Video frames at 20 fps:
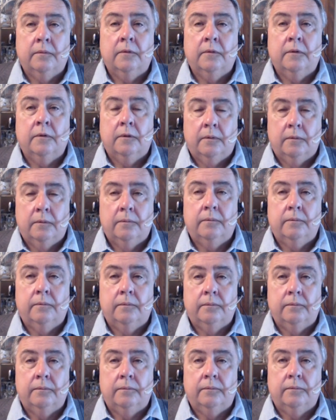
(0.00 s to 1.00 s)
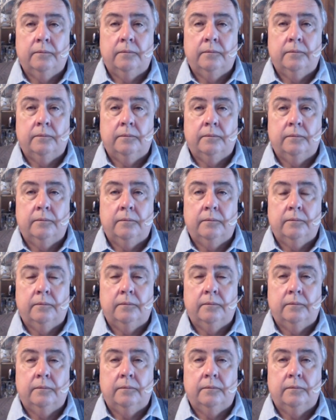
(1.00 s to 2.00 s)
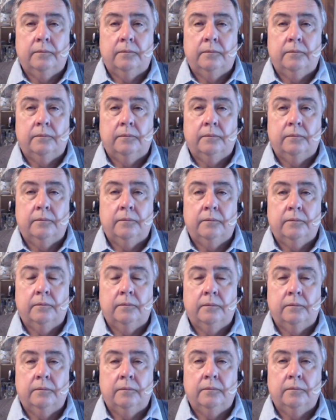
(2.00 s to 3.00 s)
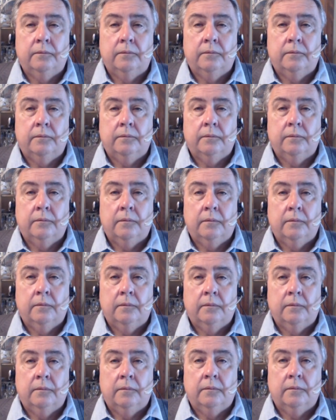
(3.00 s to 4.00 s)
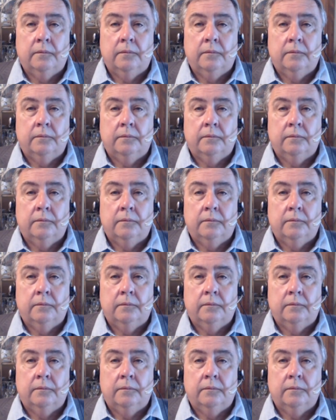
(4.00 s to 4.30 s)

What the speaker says: [no speech]